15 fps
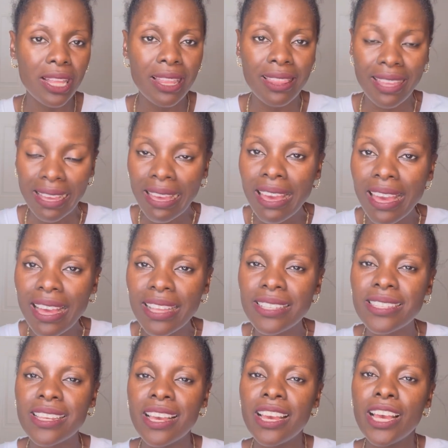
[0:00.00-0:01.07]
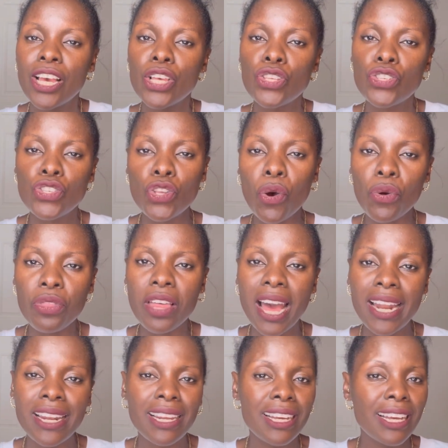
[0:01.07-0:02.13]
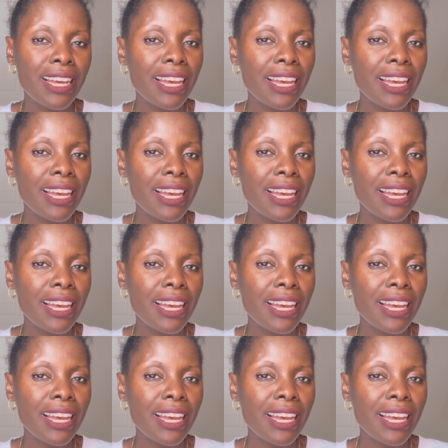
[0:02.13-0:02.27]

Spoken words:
the kids so that